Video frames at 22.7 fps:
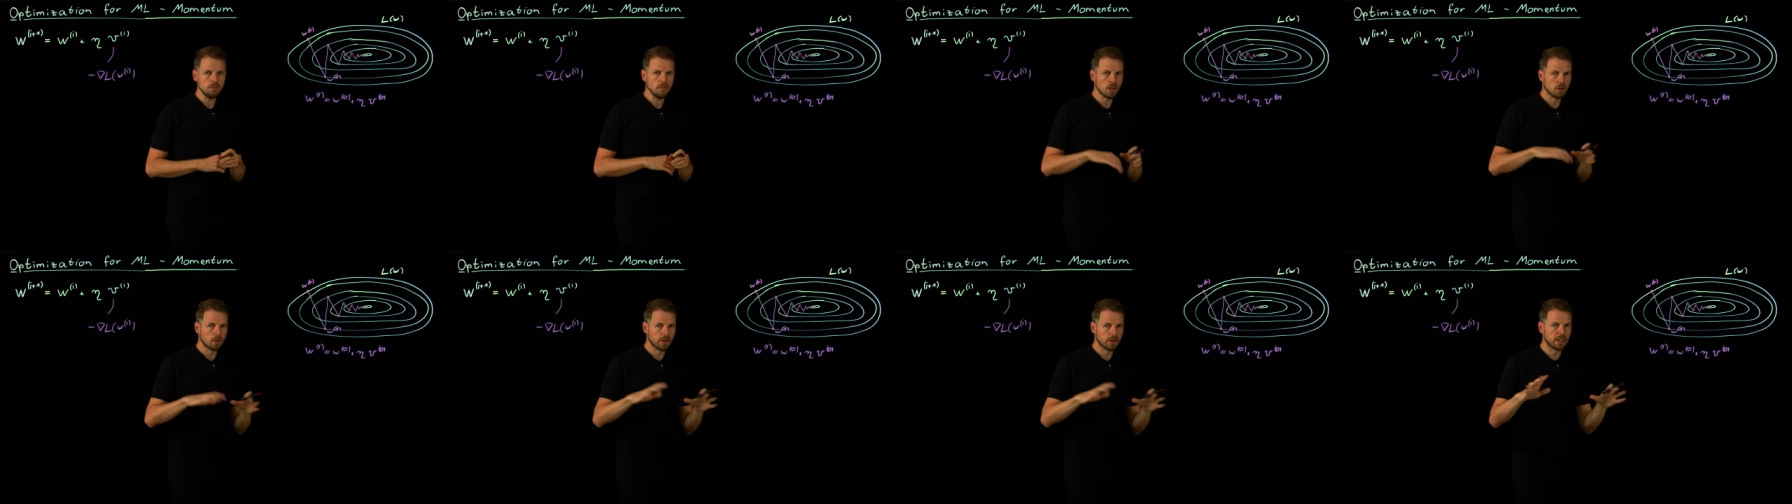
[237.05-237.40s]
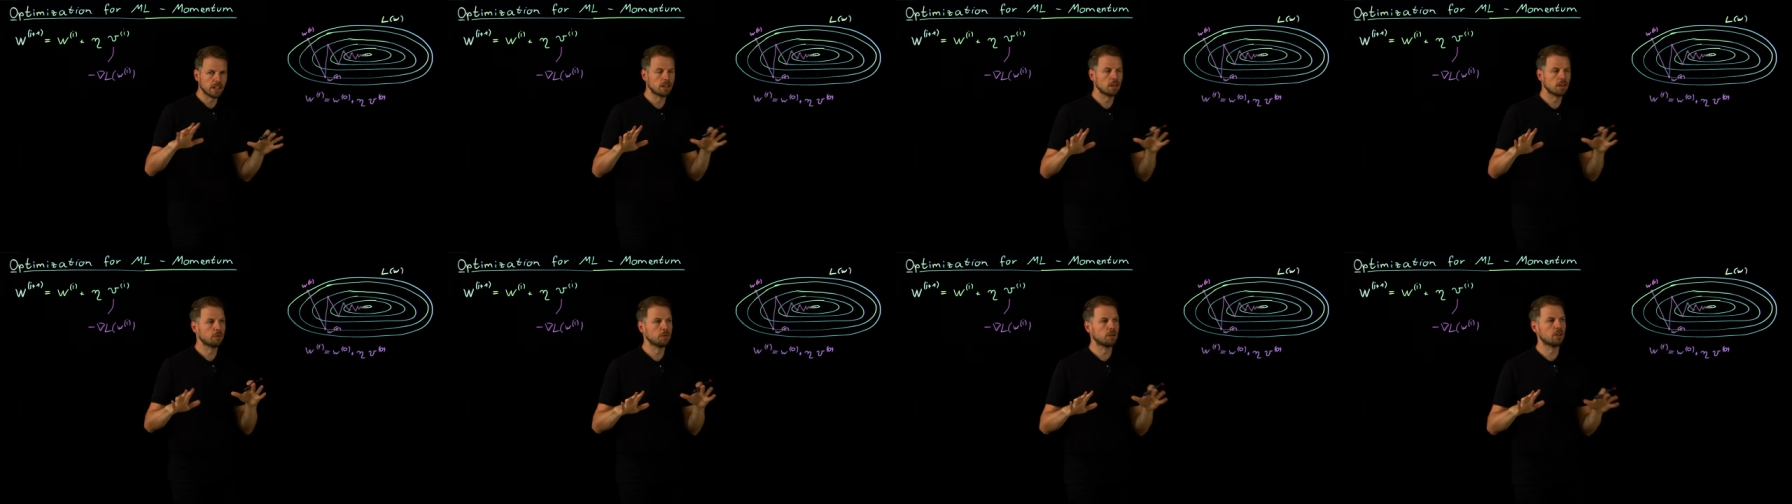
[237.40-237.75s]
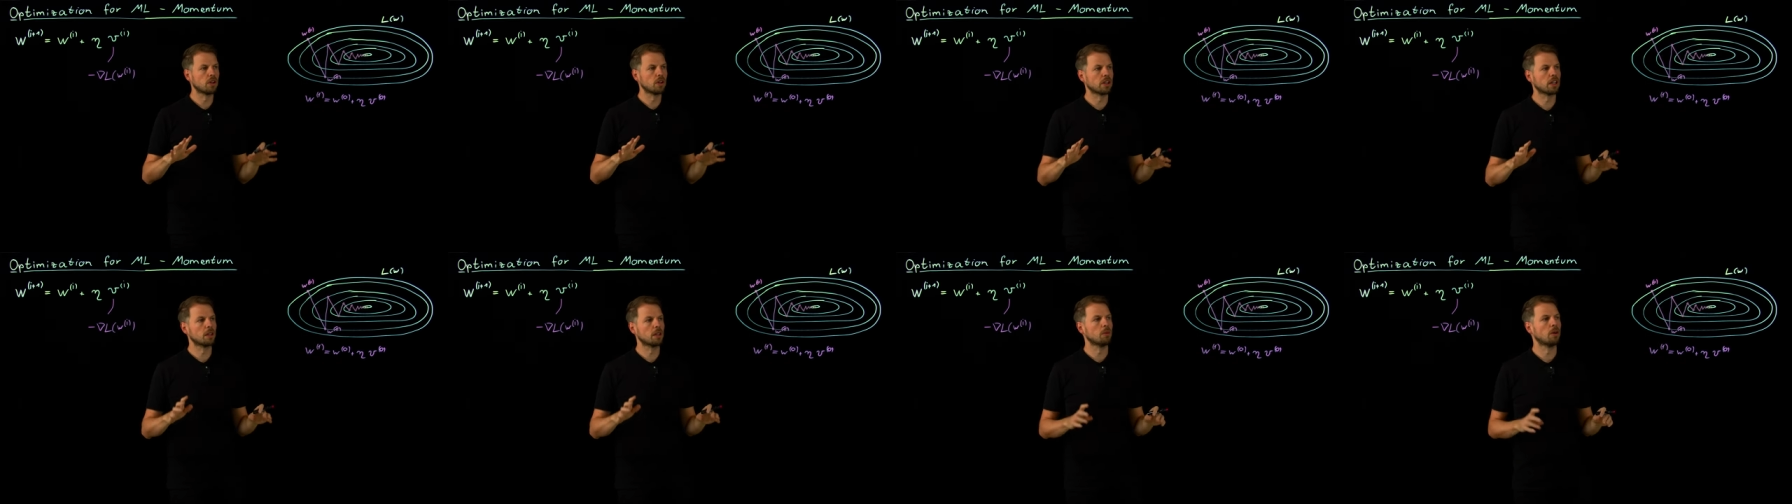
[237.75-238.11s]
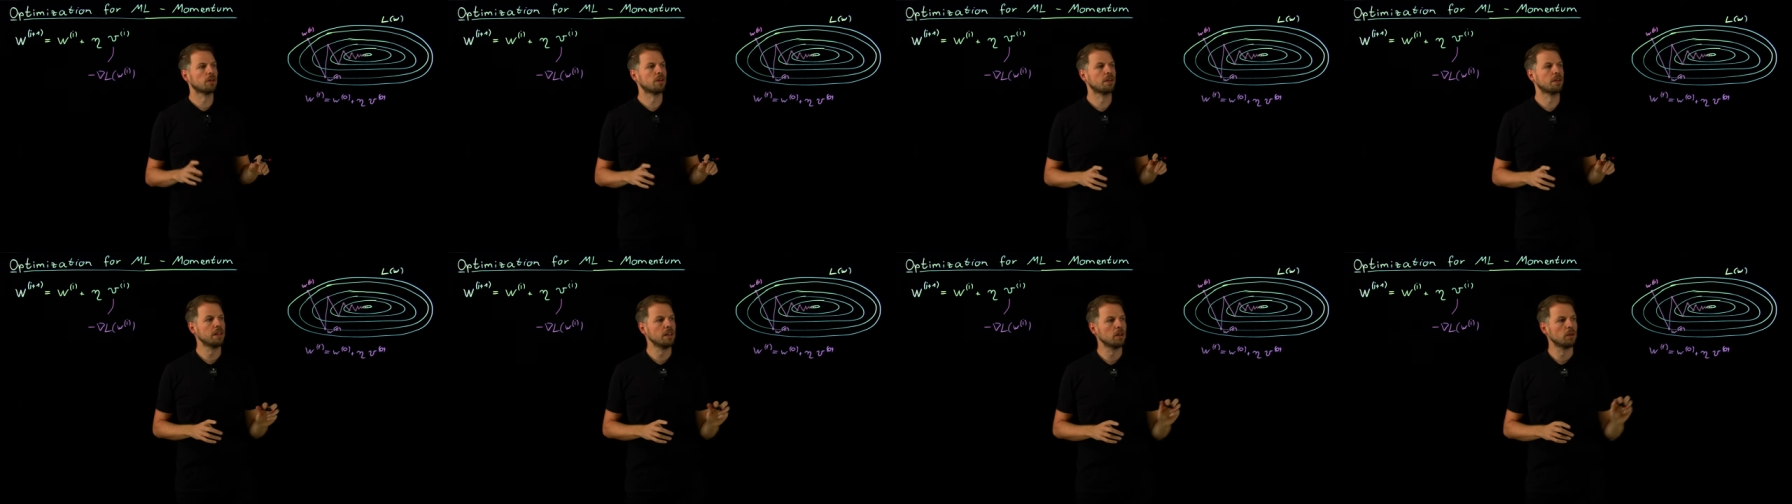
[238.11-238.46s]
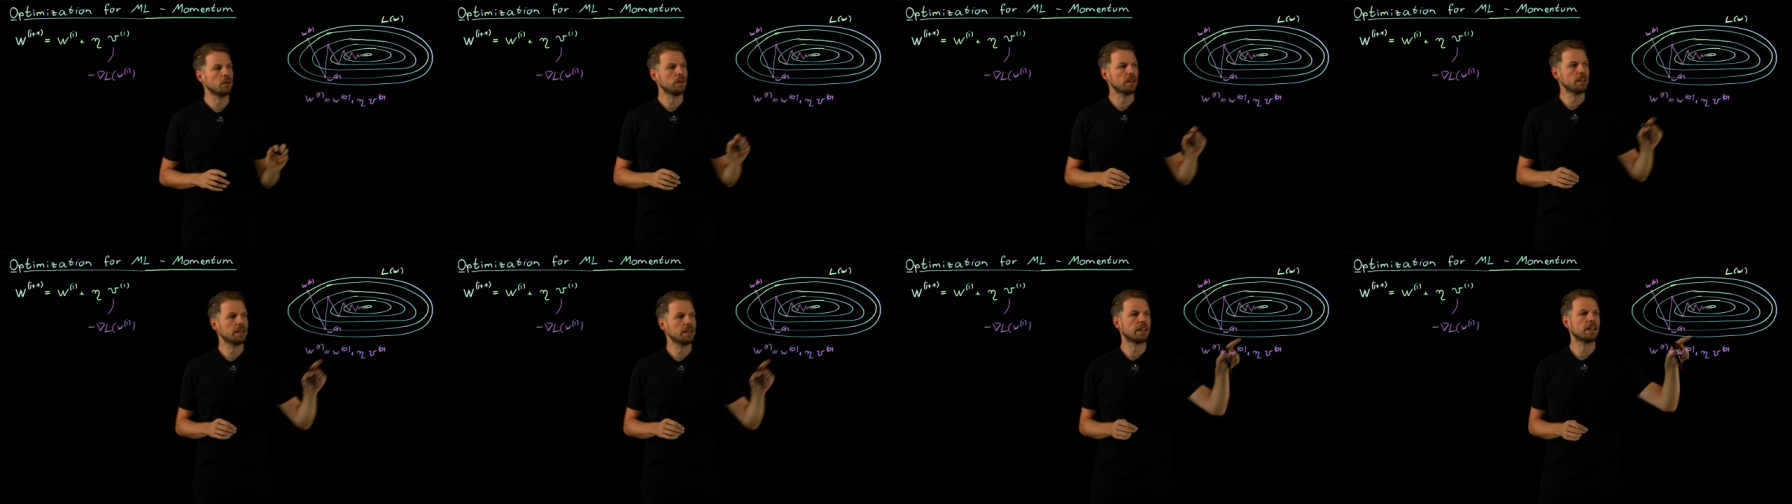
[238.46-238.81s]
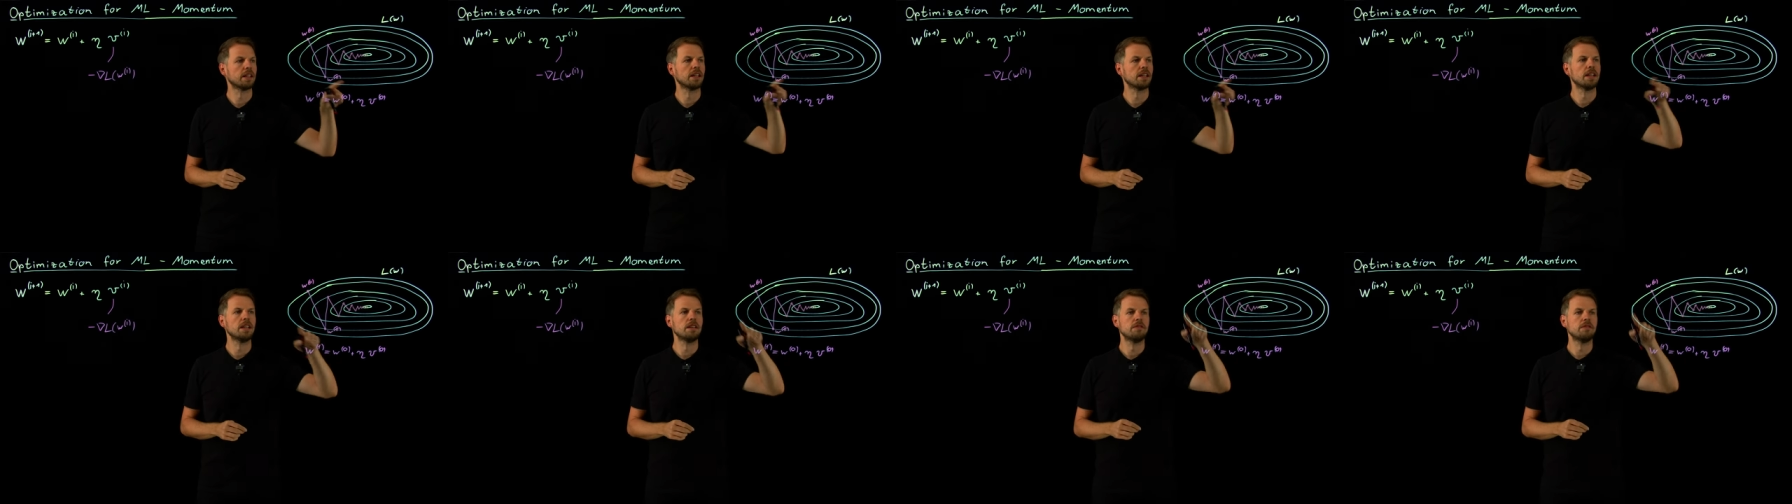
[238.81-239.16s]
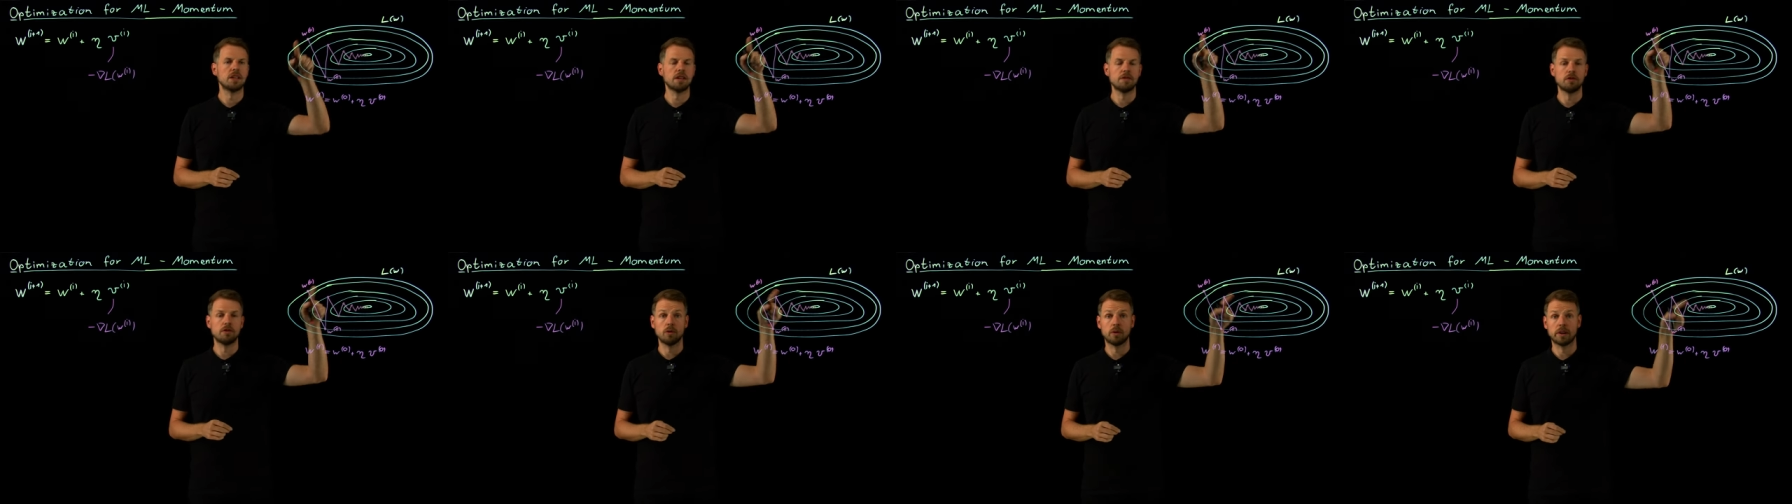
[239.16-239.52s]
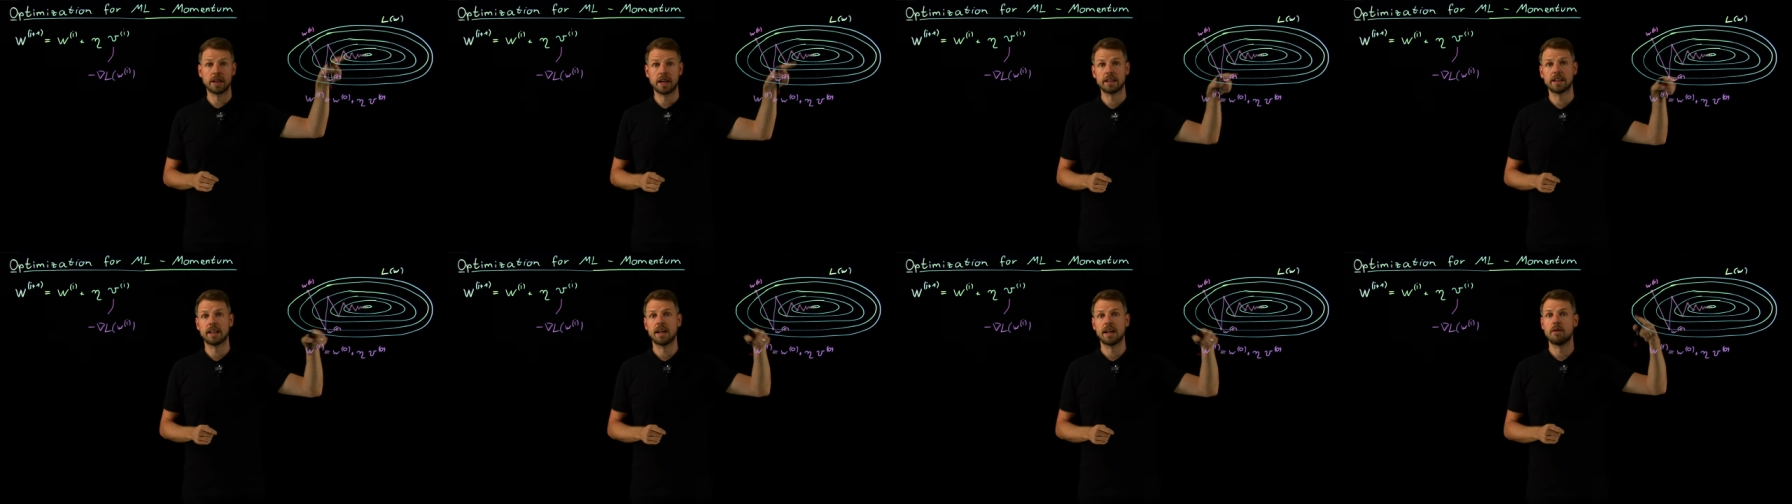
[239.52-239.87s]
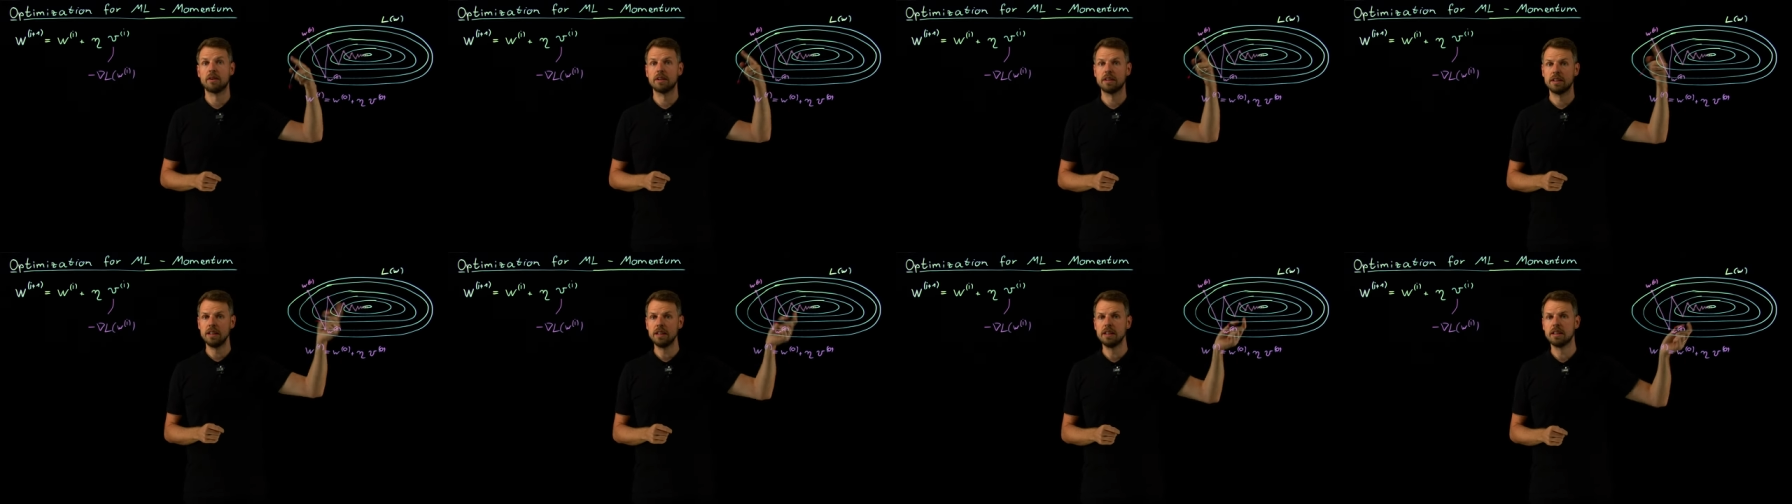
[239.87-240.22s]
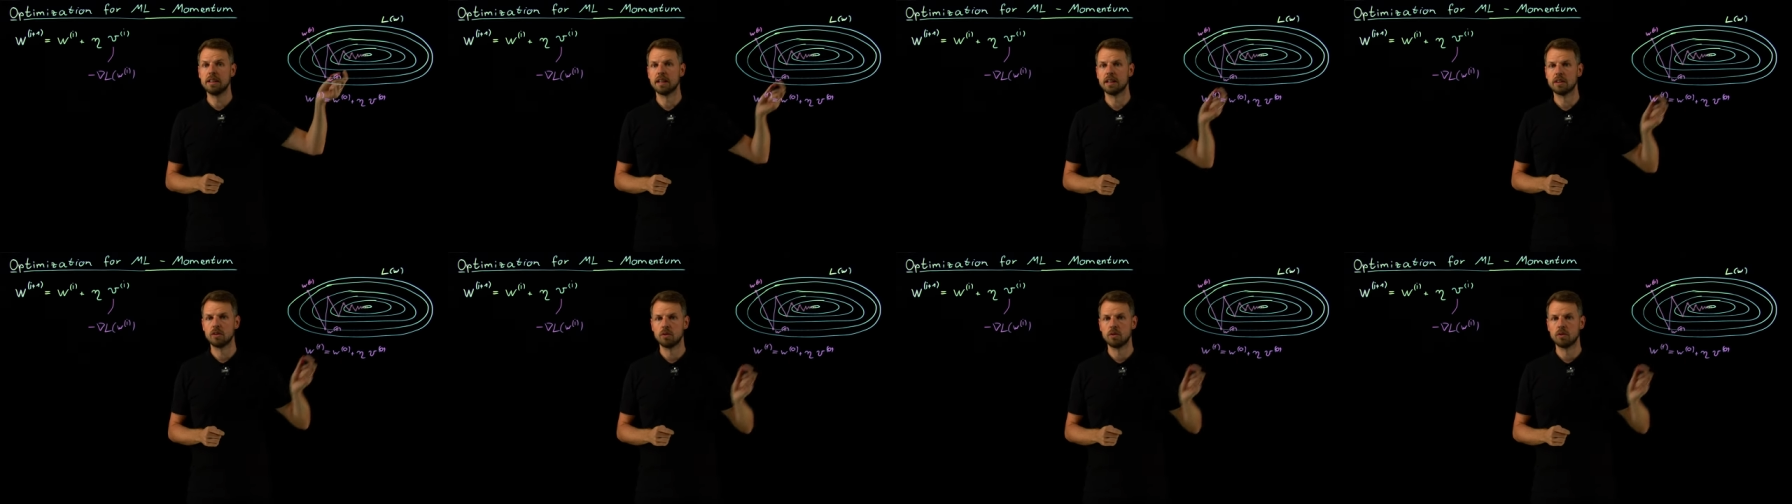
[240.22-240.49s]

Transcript: Right? And if we're talking about theory, then even if you can guarantee that you